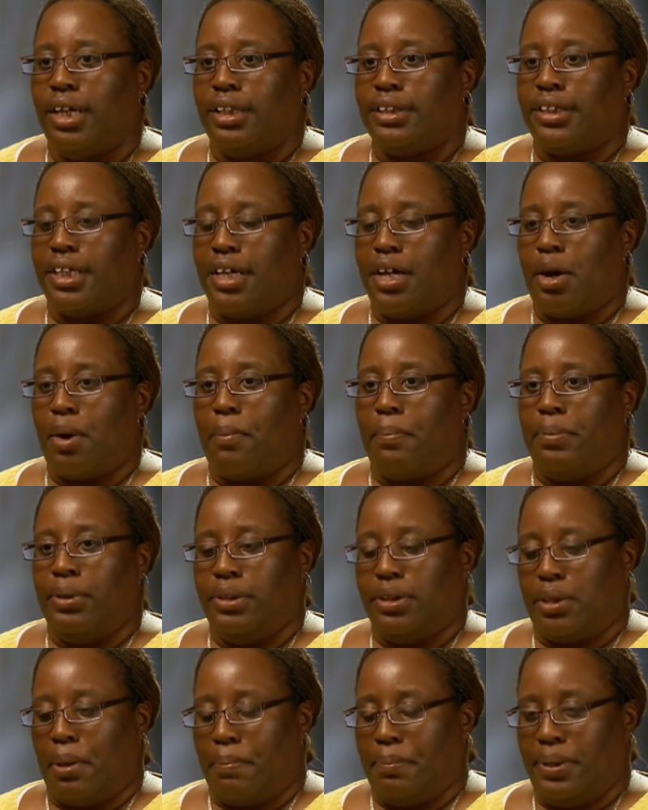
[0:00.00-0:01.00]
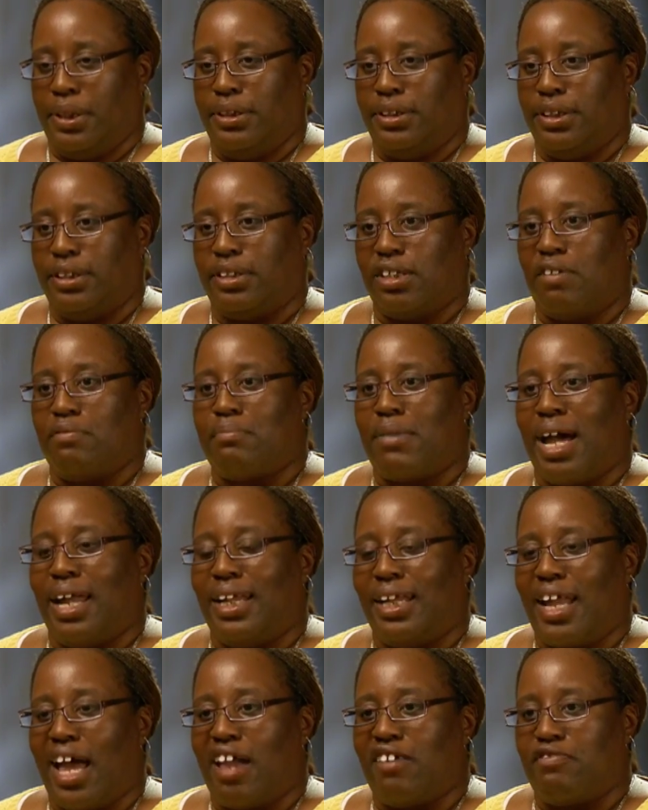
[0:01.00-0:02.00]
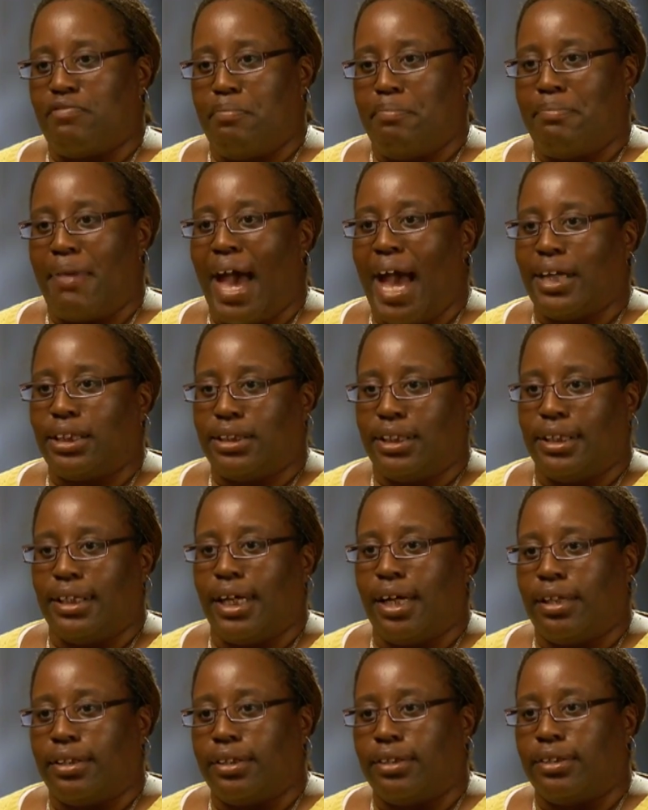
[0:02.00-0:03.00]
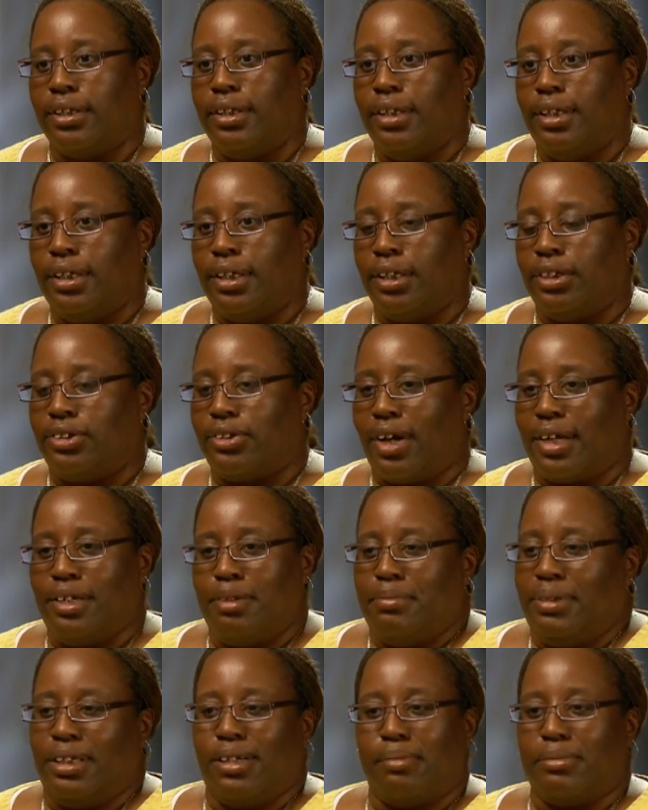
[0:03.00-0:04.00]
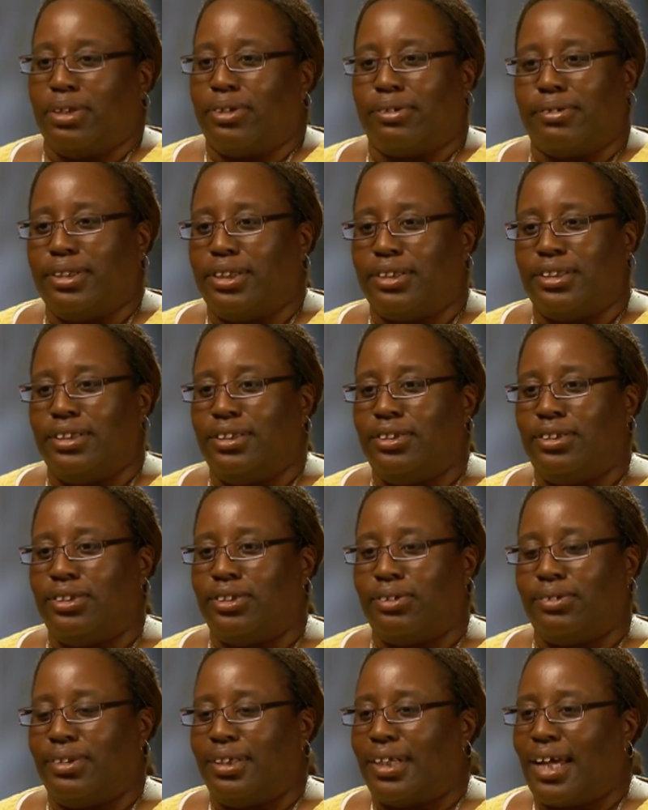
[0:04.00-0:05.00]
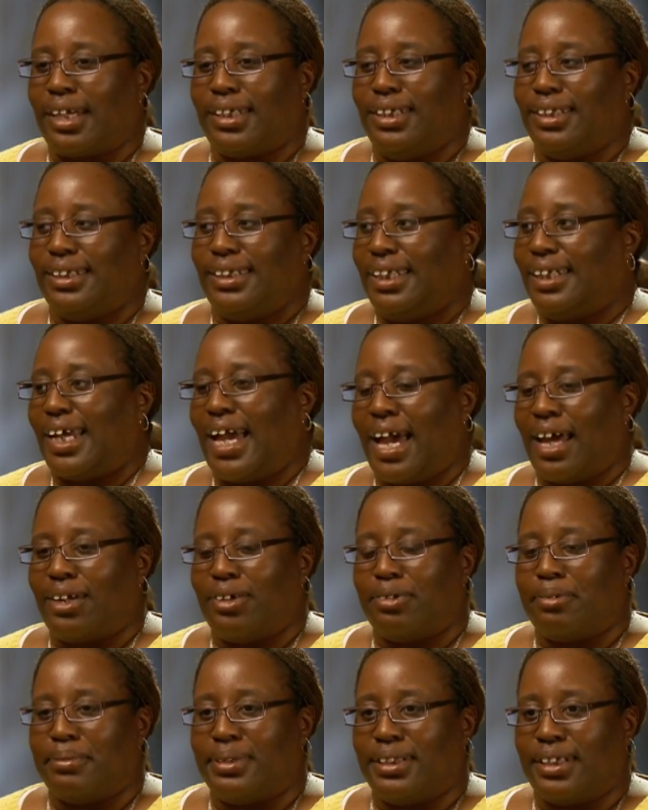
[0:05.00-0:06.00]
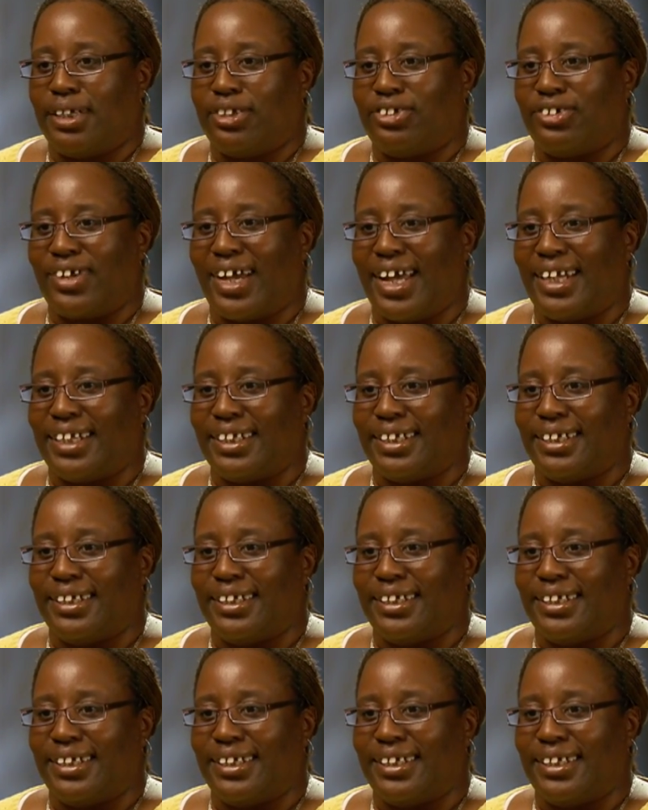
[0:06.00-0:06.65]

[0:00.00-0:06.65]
to help put the pieces of my life back together. And so I didn't become a Christian so that I can get out of homosexuality.